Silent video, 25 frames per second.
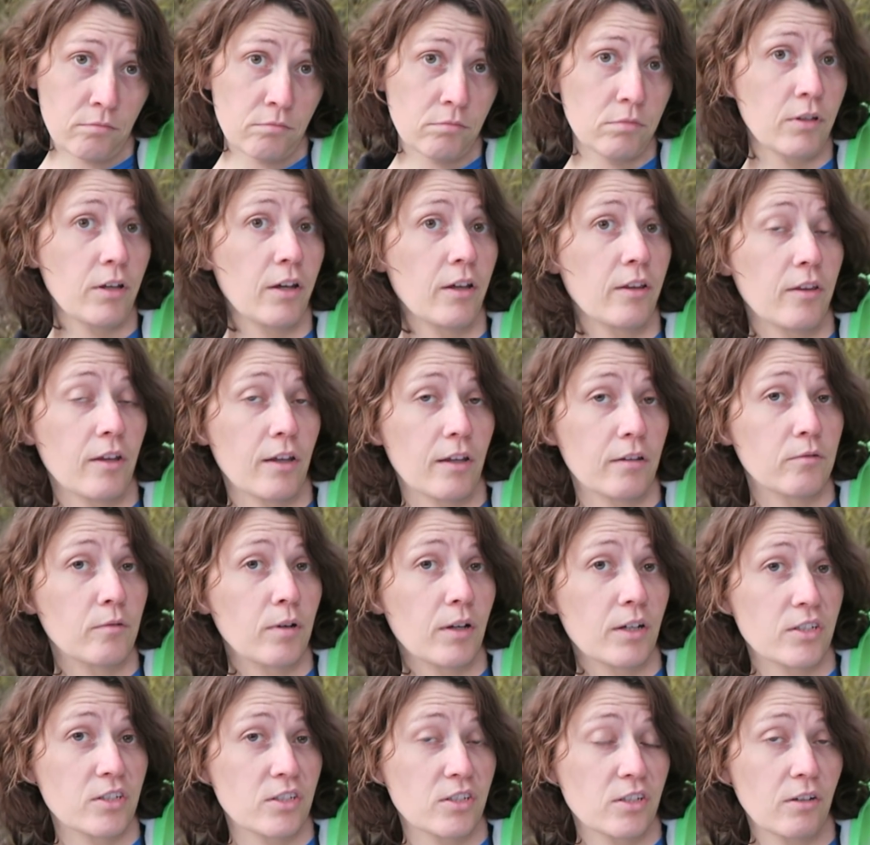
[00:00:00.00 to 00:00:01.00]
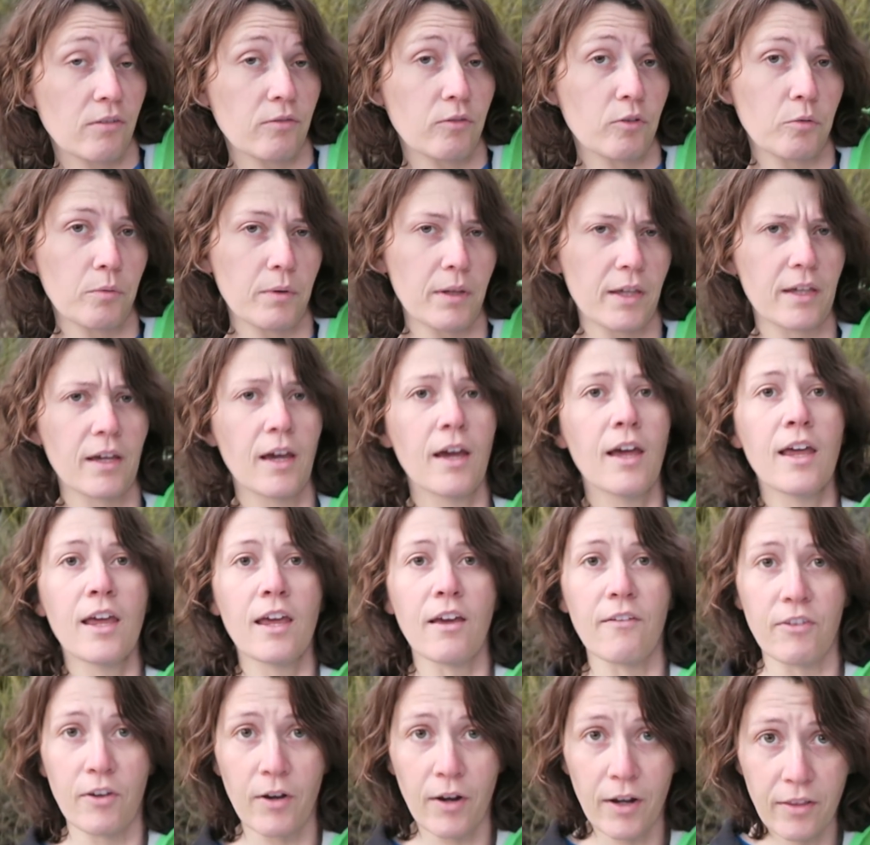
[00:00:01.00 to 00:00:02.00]
to the question of the week.
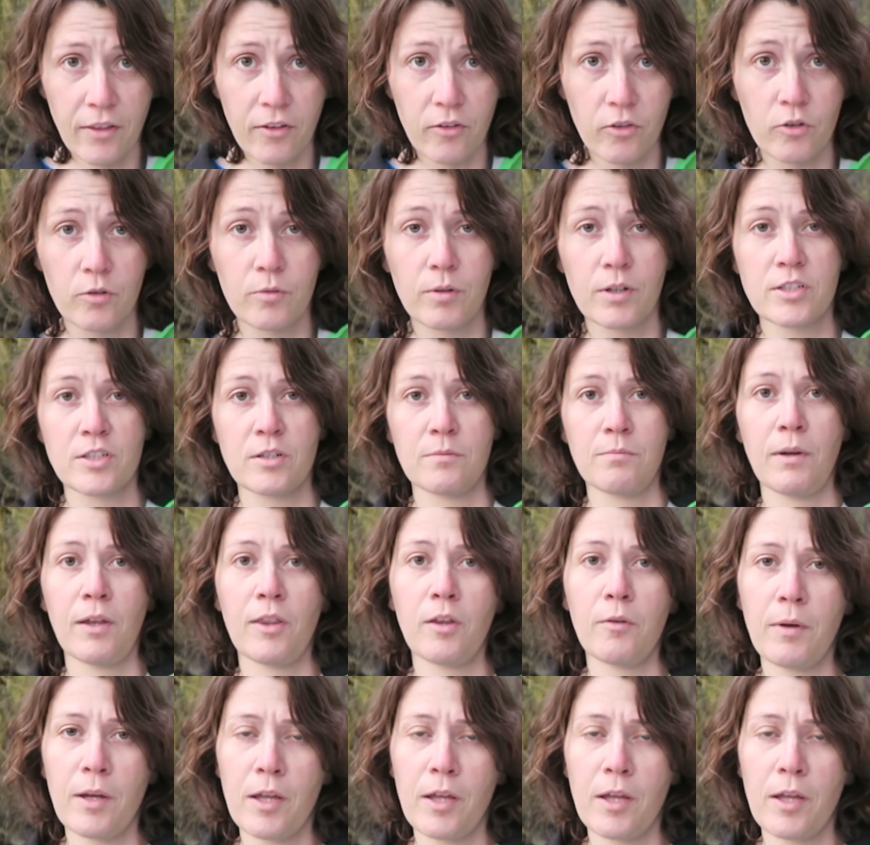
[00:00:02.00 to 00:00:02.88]
If you answer the question, by the